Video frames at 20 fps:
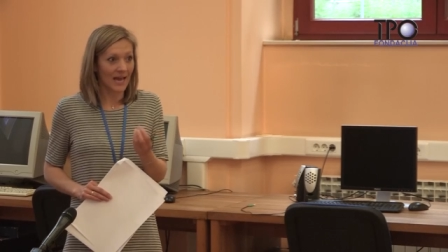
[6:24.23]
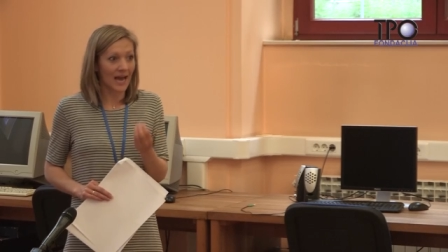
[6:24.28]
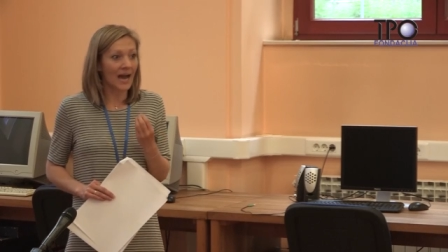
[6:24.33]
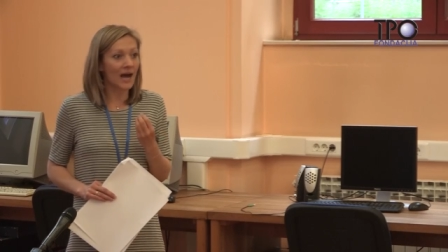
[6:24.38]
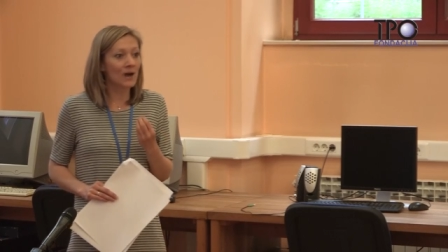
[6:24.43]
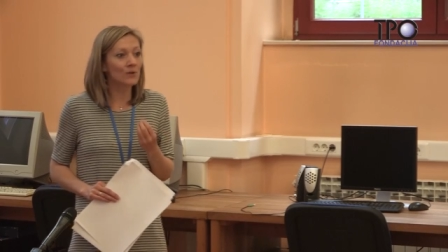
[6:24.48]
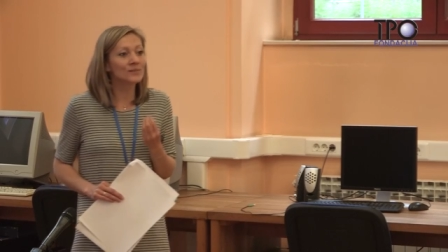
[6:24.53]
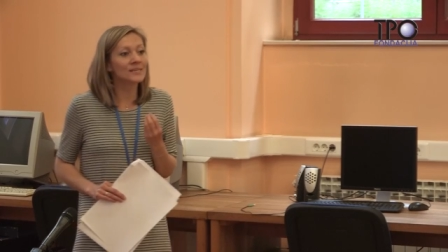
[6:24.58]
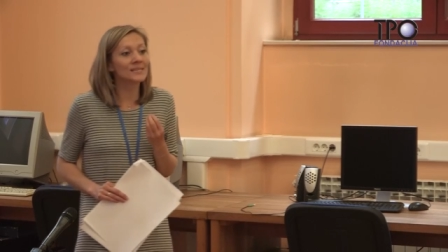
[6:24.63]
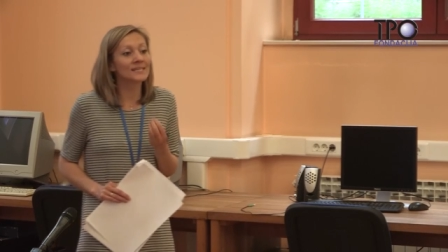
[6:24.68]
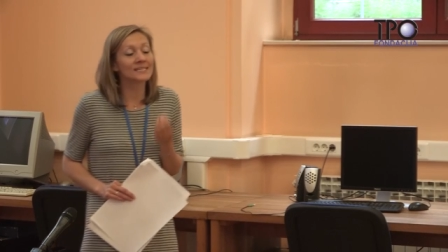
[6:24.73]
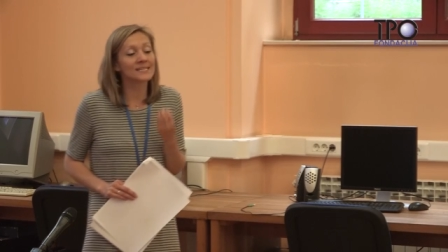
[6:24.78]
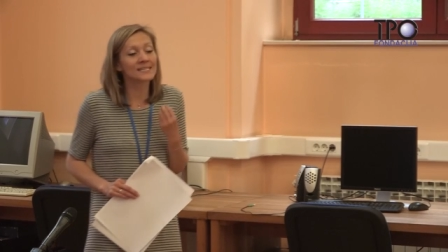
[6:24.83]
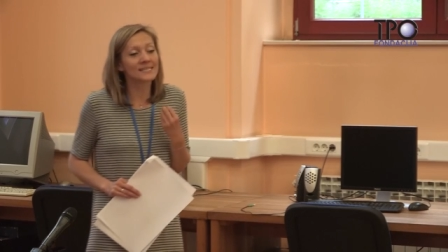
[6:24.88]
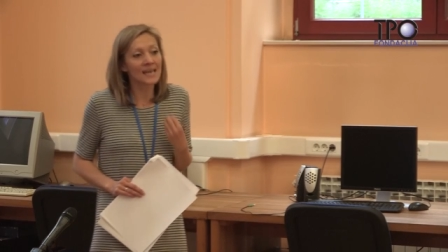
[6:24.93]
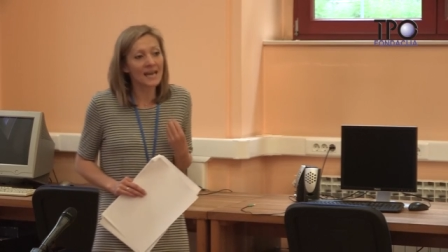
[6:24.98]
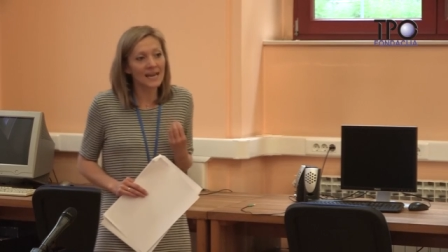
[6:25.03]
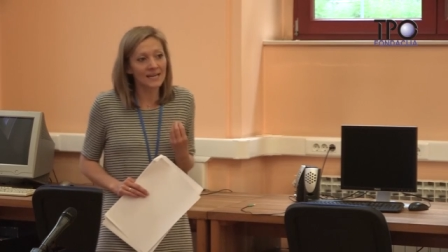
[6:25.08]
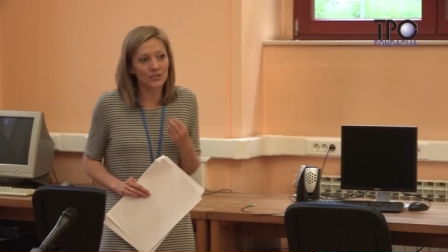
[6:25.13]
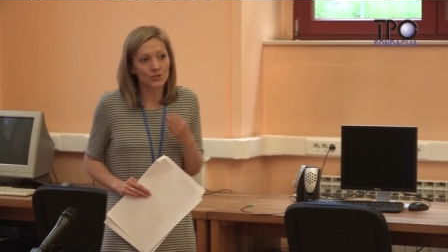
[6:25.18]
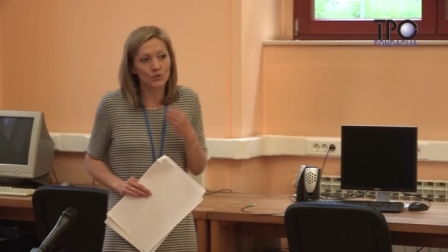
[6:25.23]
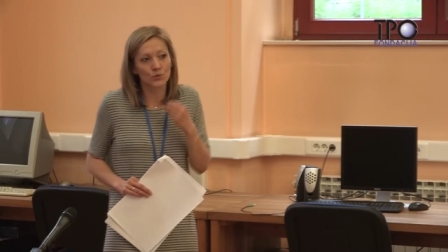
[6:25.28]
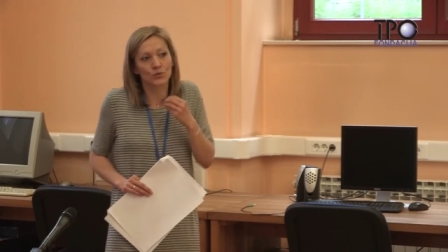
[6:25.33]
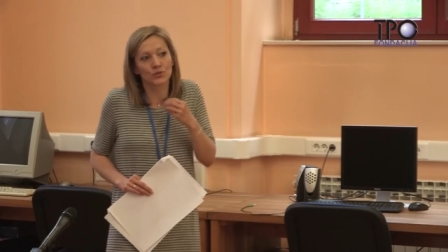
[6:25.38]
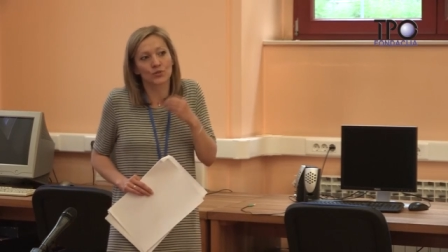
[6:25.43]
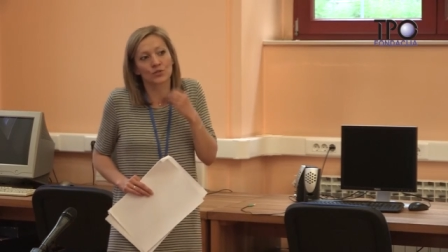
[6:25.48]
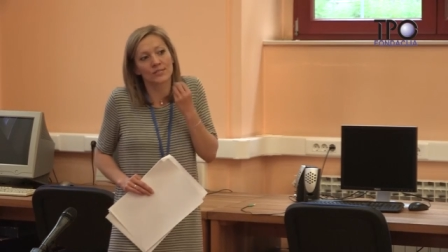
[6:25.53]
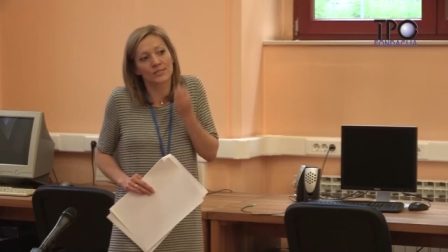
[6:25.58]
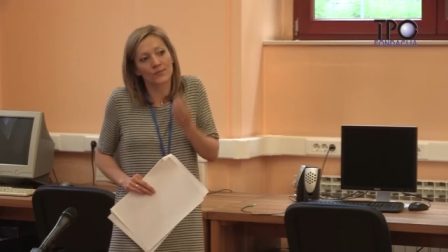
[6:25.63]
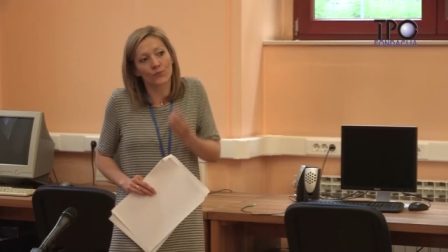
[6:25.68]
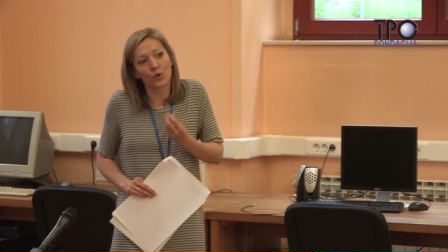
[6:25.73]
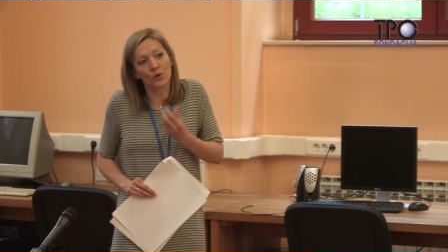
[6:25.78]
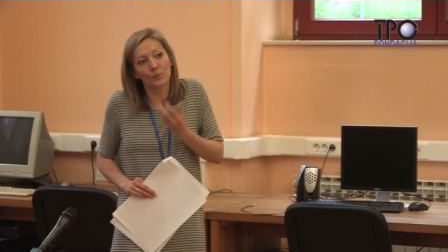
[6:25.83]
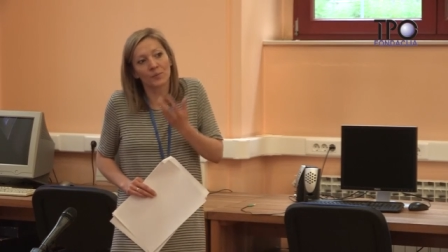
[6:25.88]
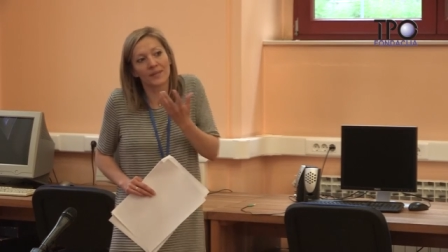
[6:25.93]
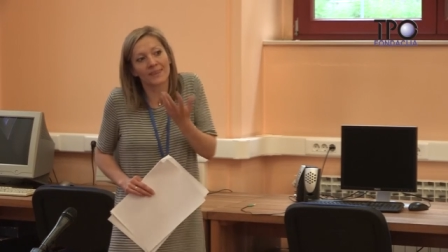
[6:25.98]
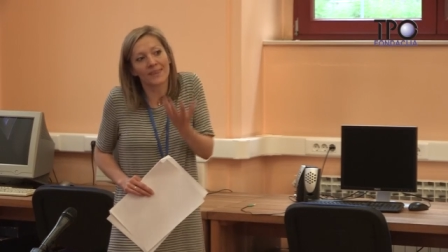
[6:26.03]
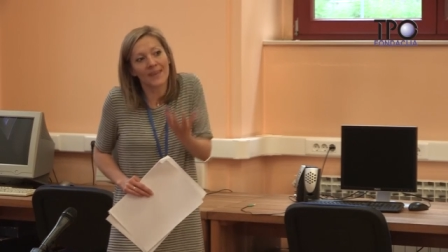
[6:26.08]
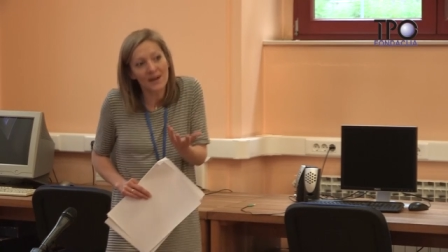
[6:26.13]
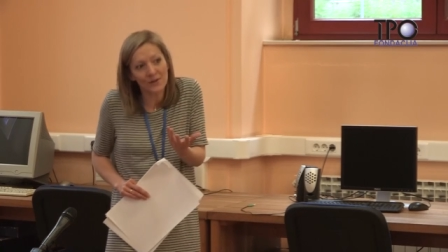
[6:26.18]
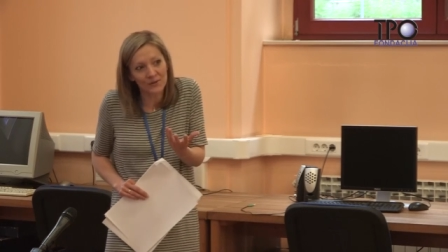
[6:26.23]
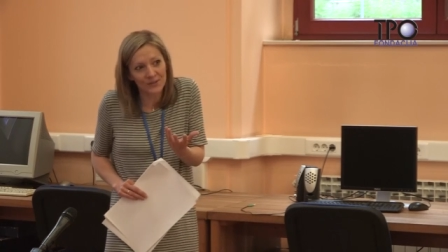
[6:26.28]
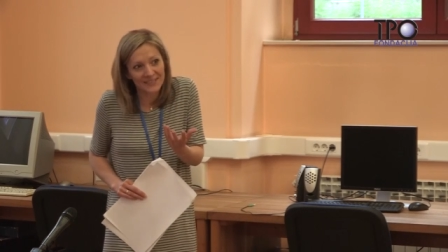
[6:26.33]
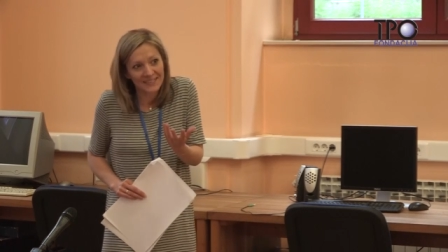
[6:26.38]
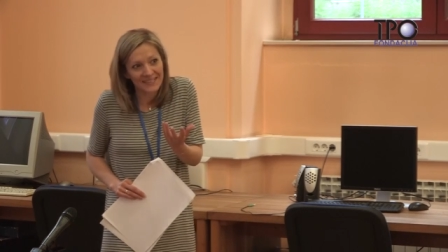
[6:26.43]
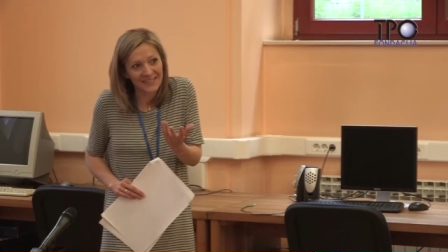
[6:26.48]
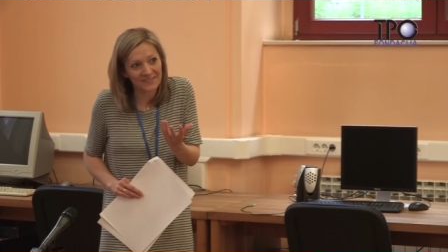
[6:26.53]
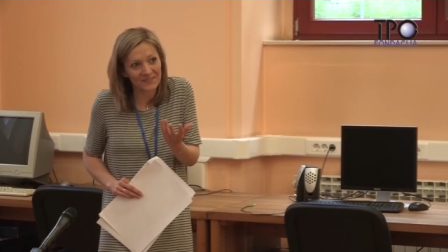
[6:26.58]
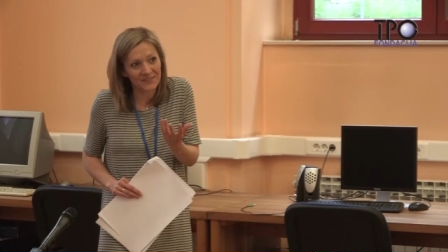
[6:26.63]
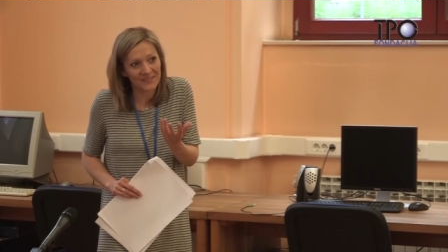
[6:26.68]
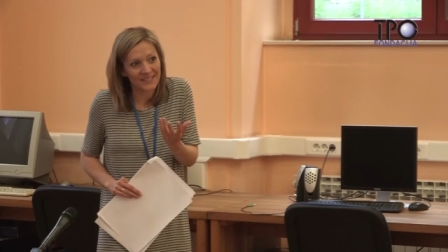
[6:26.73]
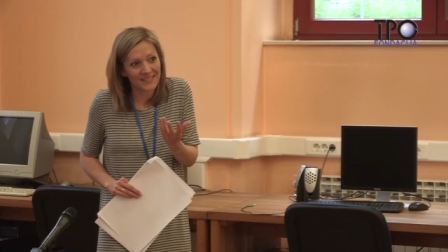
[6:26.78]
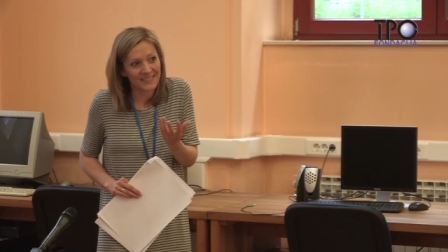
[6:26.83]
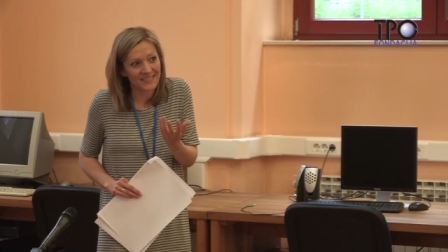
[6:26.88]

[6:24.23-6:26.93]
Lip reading: How they decide to transform a narrative